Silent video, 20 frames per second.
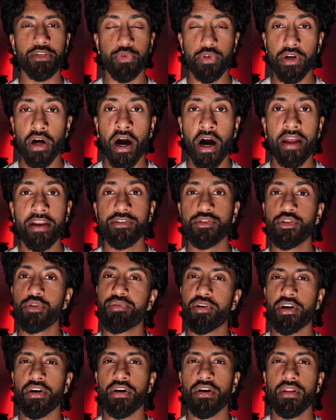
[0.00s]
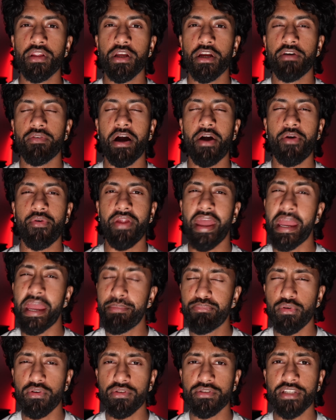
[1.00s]
We got in super early around
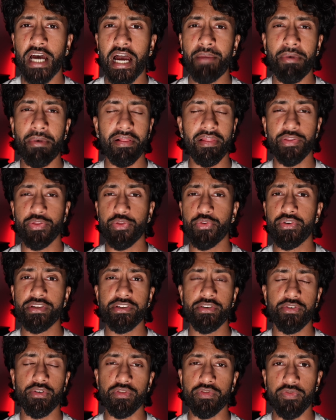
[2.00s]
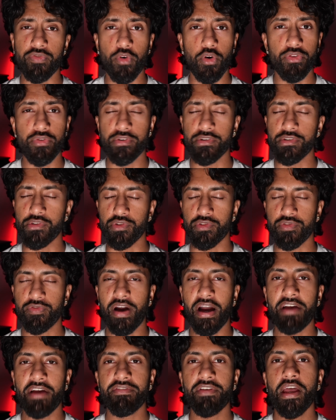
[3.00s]
April time at like 304,
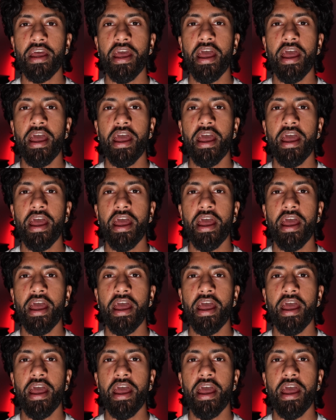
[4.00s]
305,